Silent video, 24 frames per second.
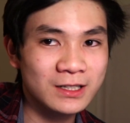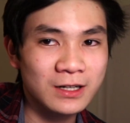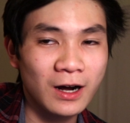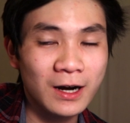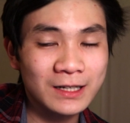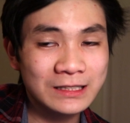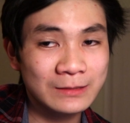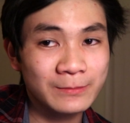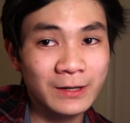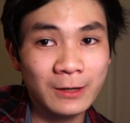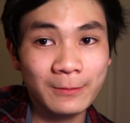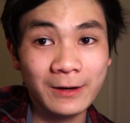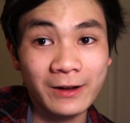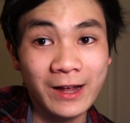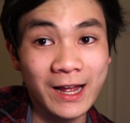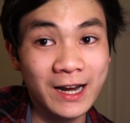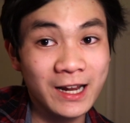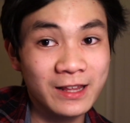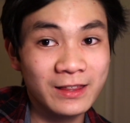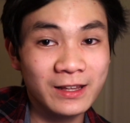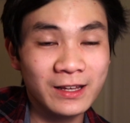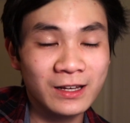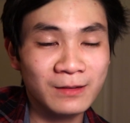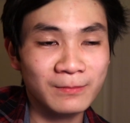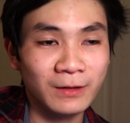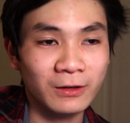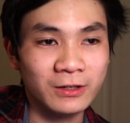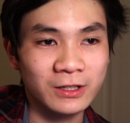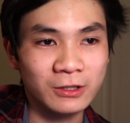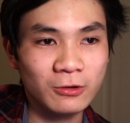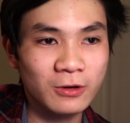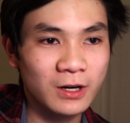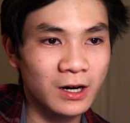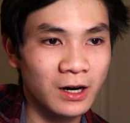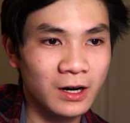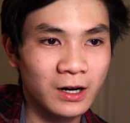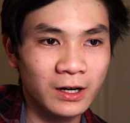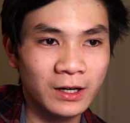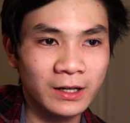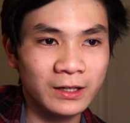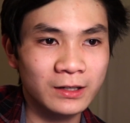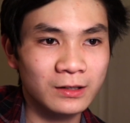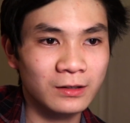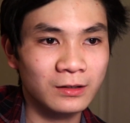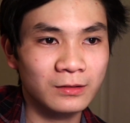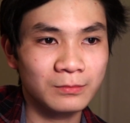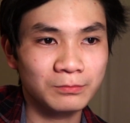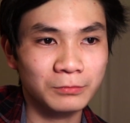to talk to me about anything, about
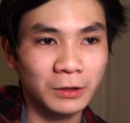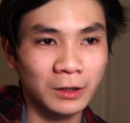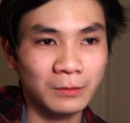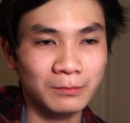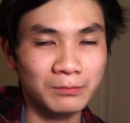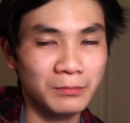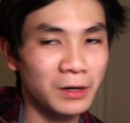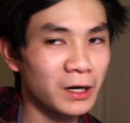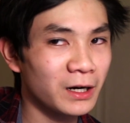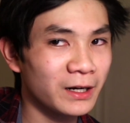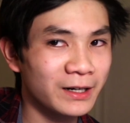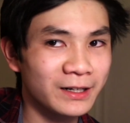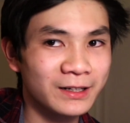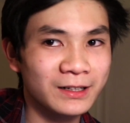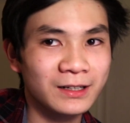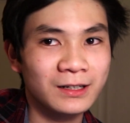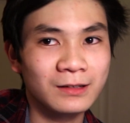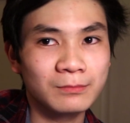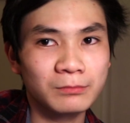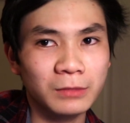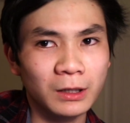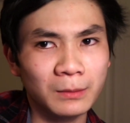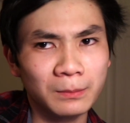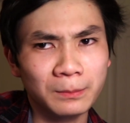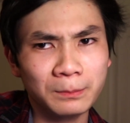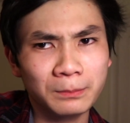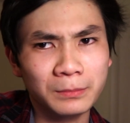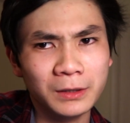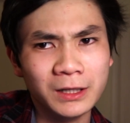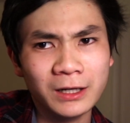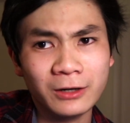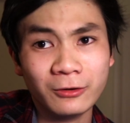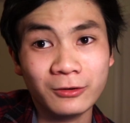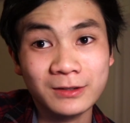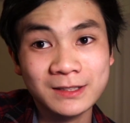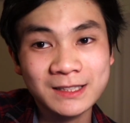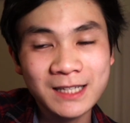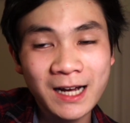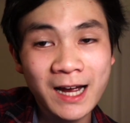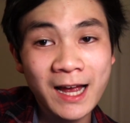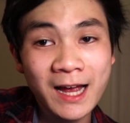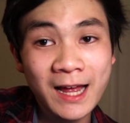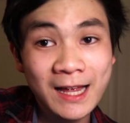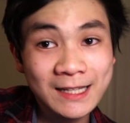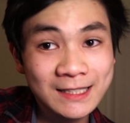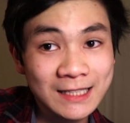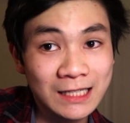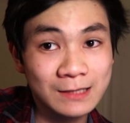UConn, about MUN, about political
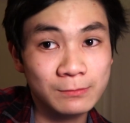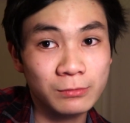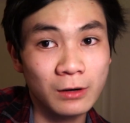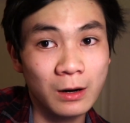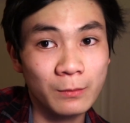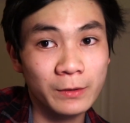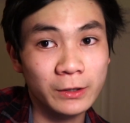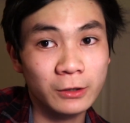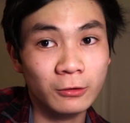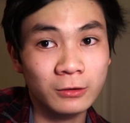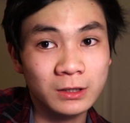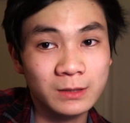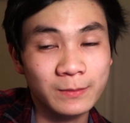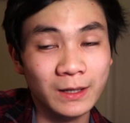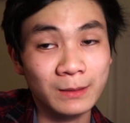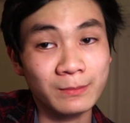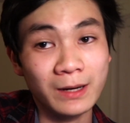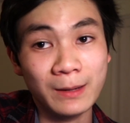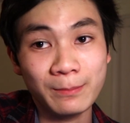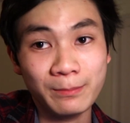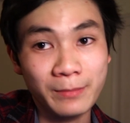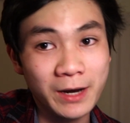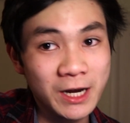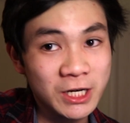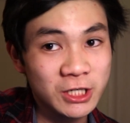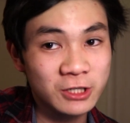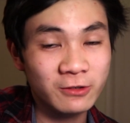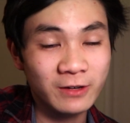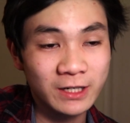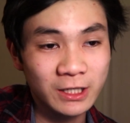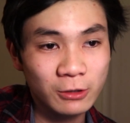science, that's probably going to be my major at